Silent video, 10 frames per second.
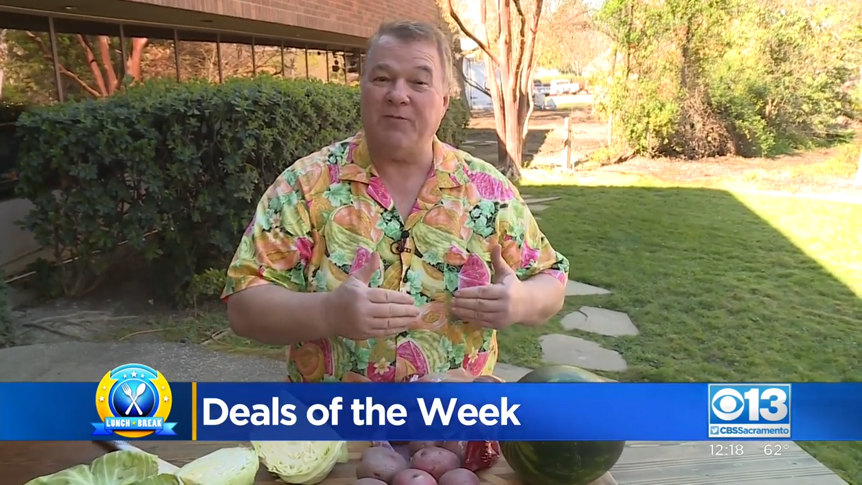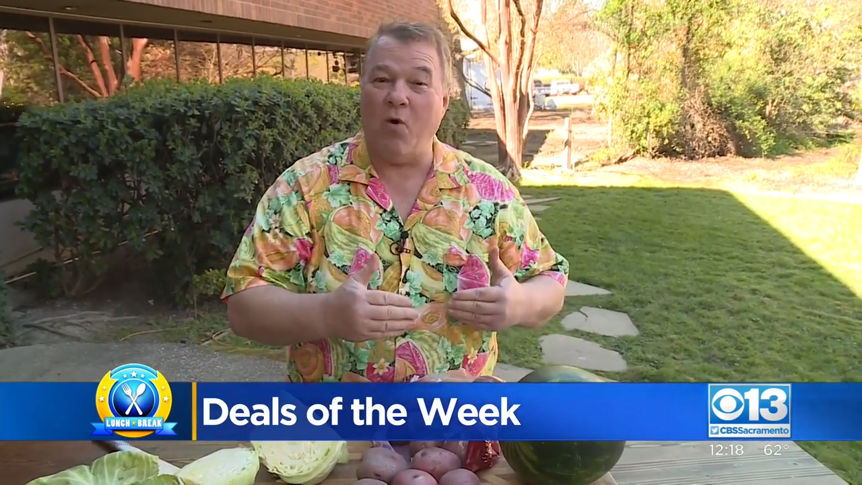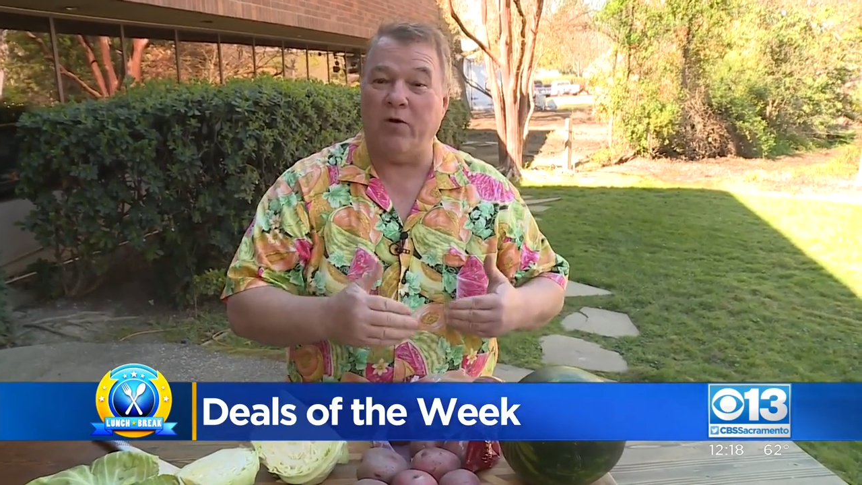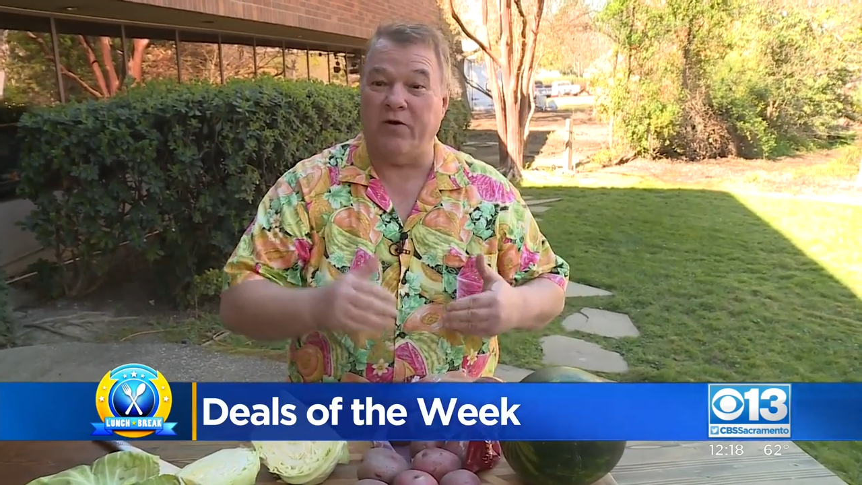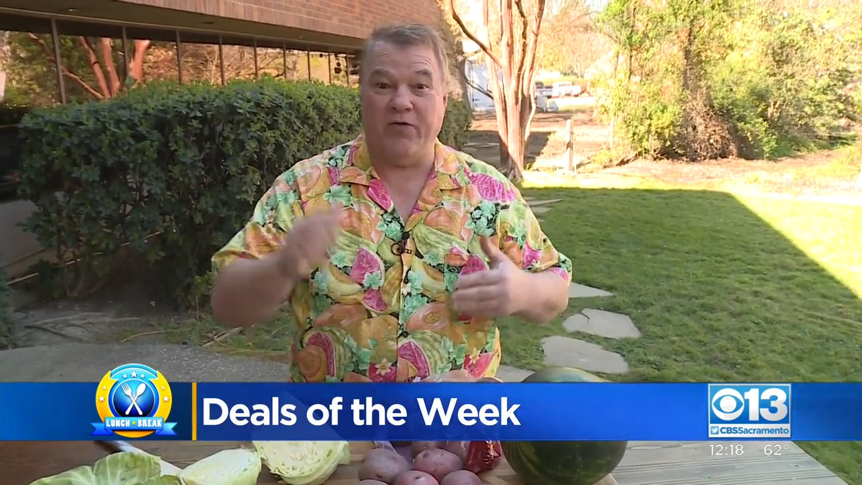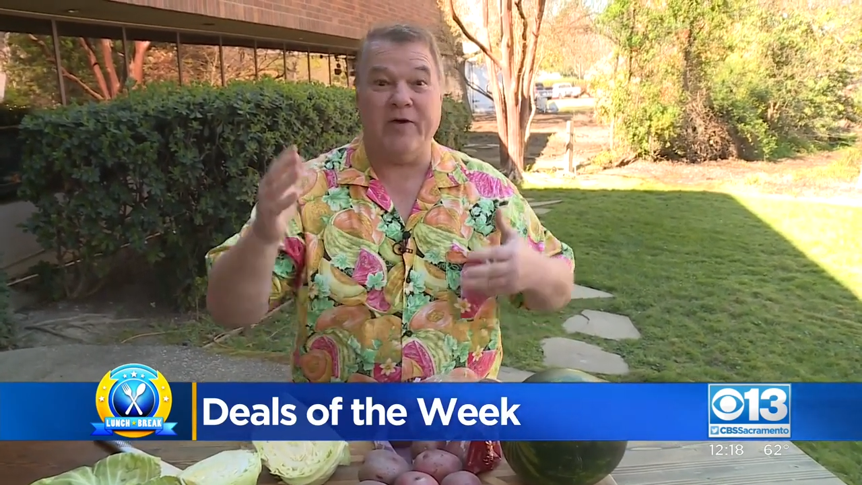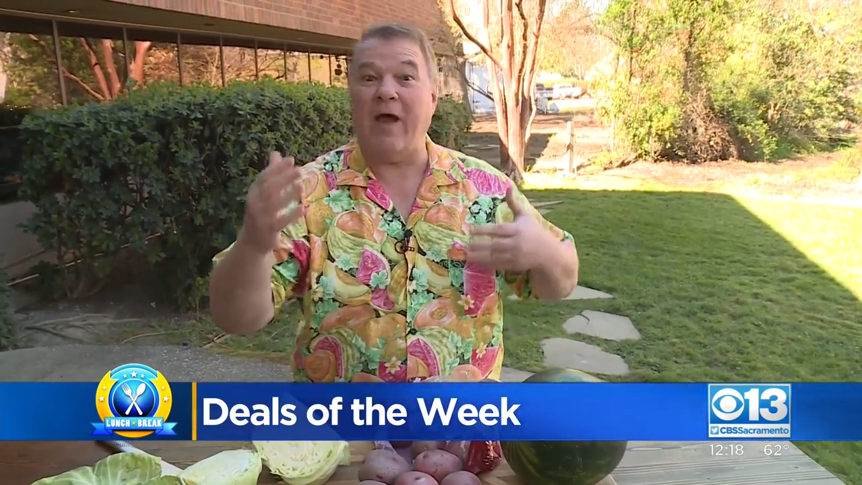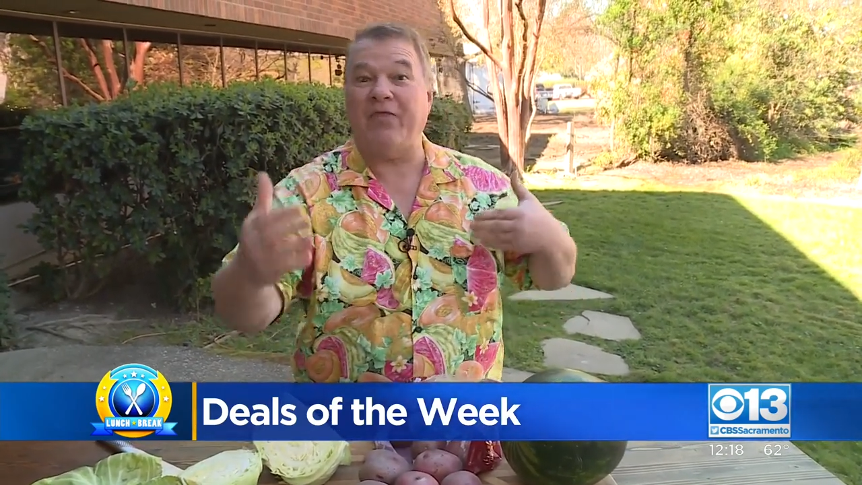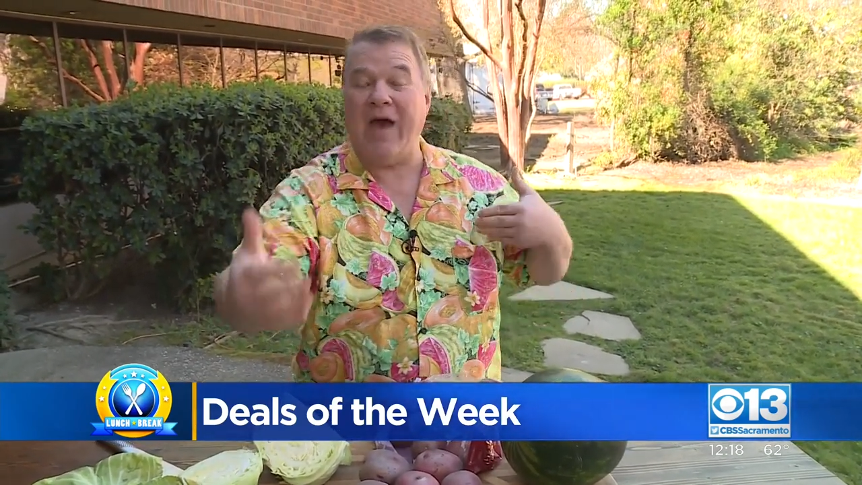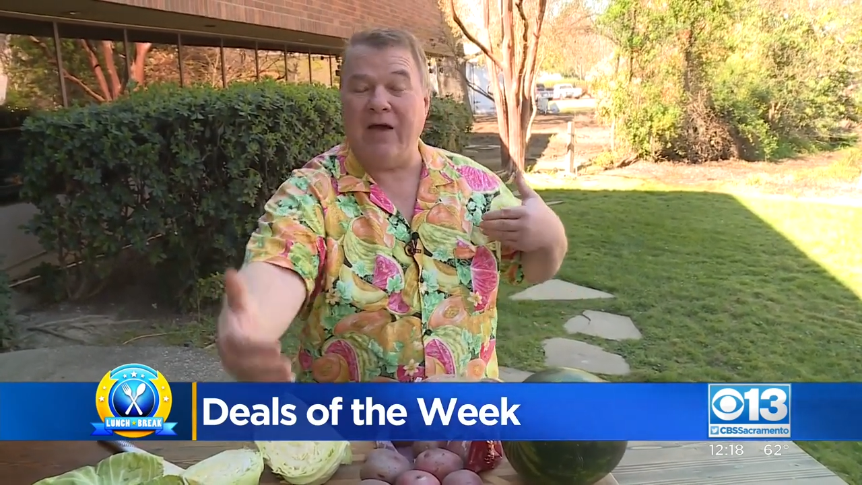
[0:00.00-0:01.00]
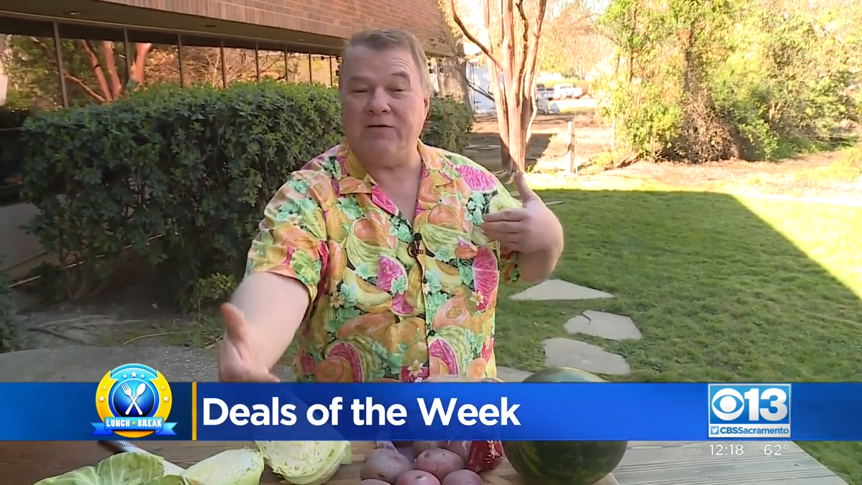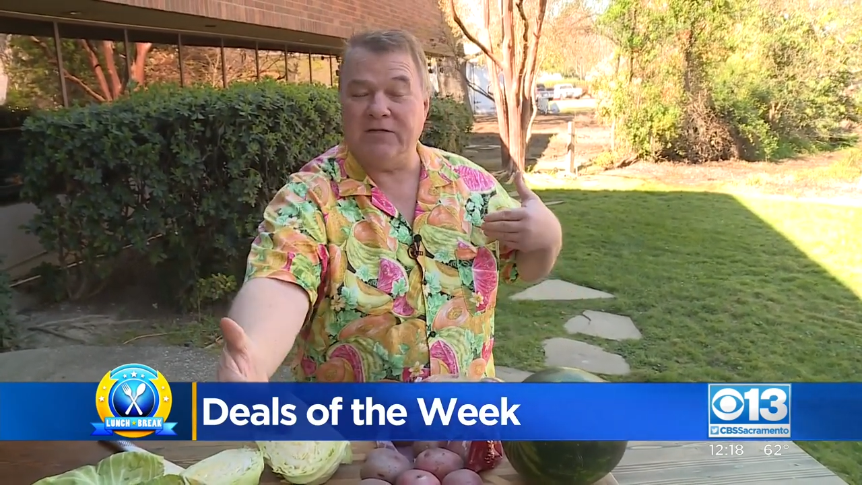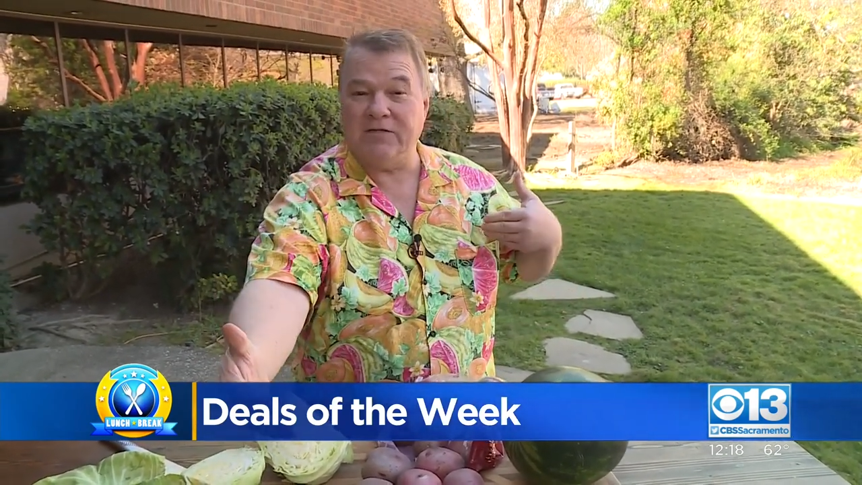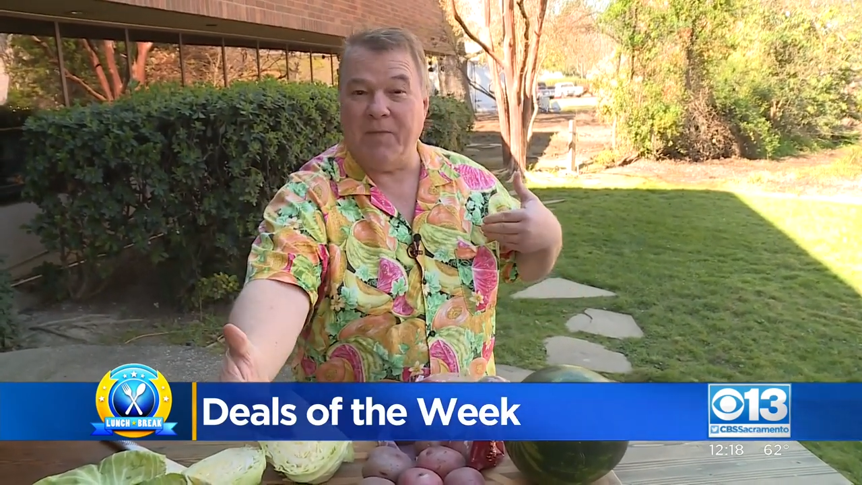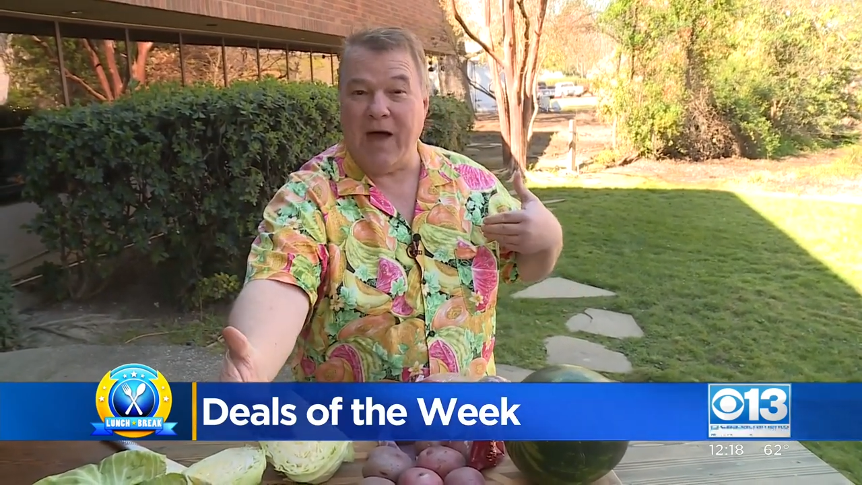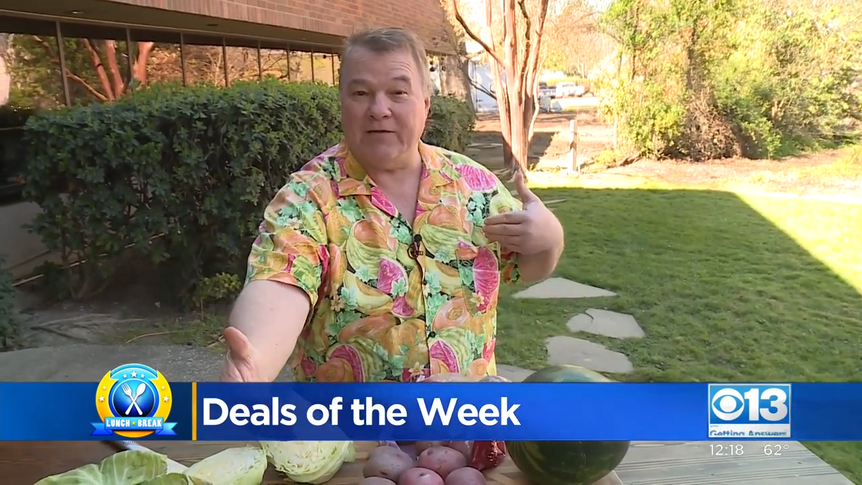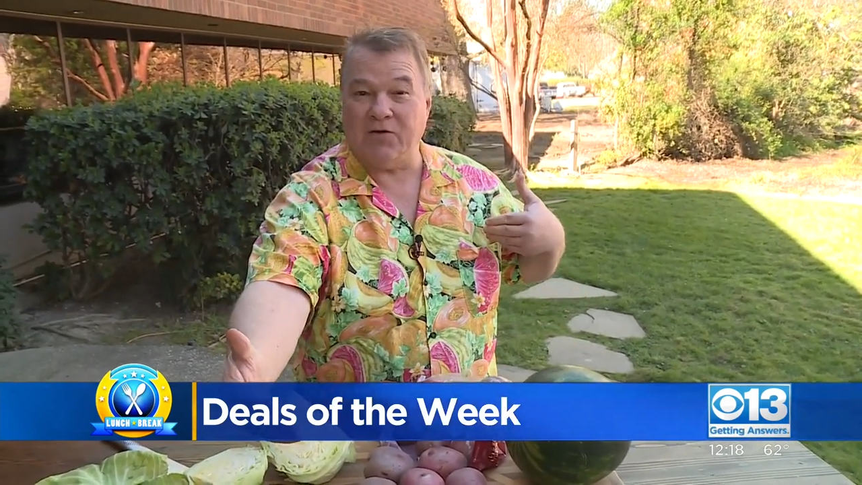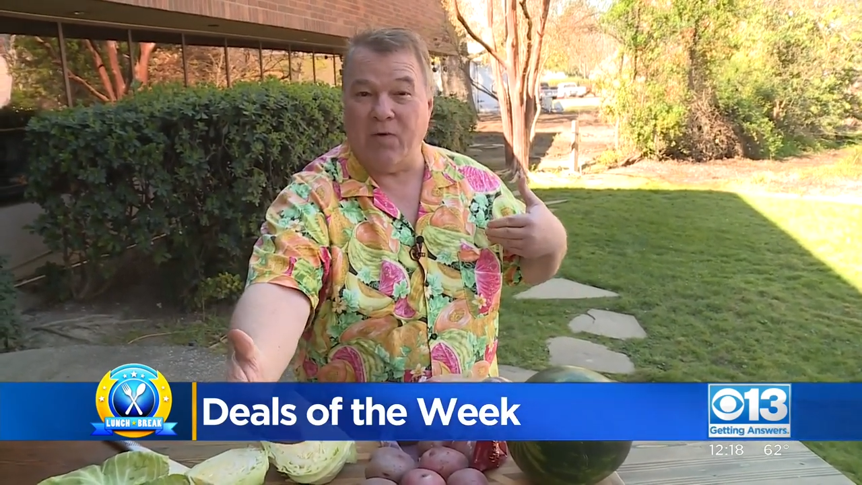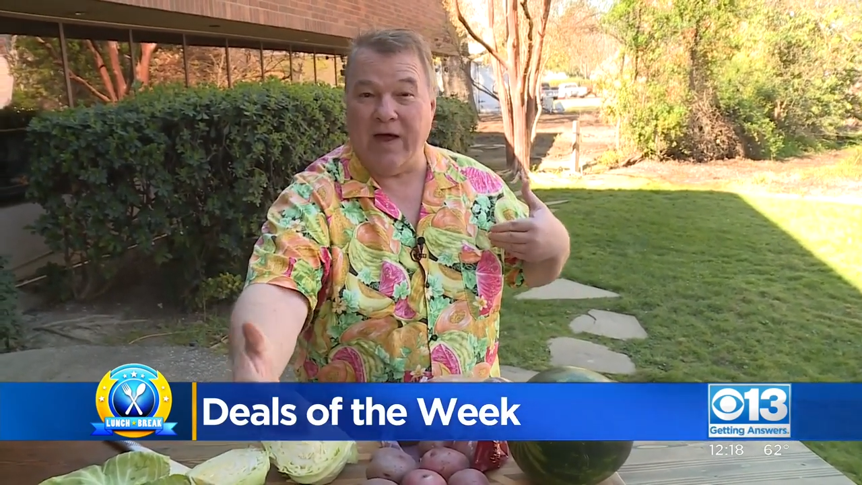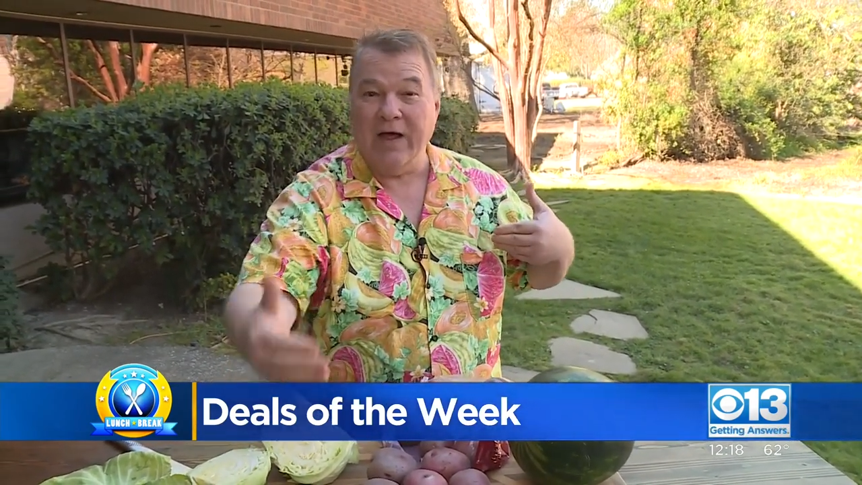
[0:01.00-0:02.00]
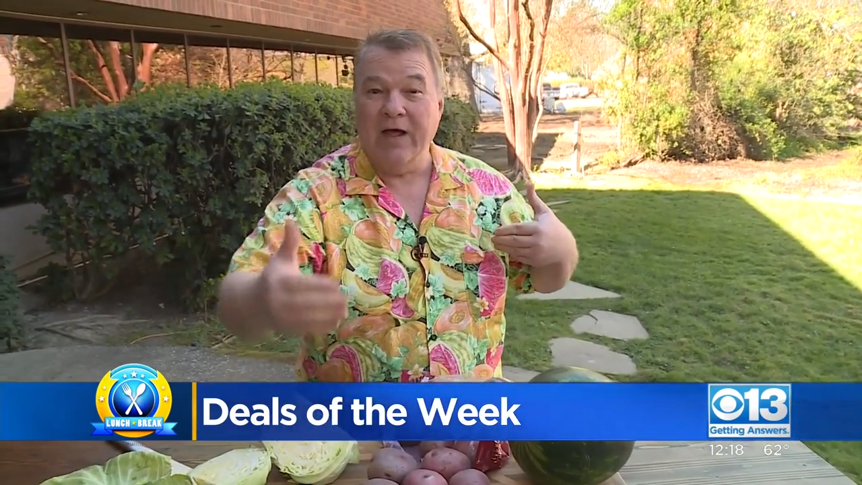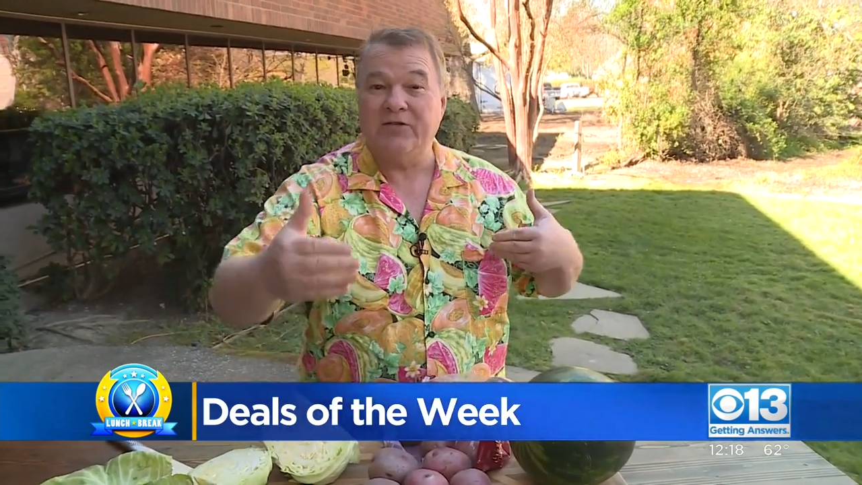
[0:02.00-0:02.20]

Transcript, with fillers: border. They're not thousands of miles away.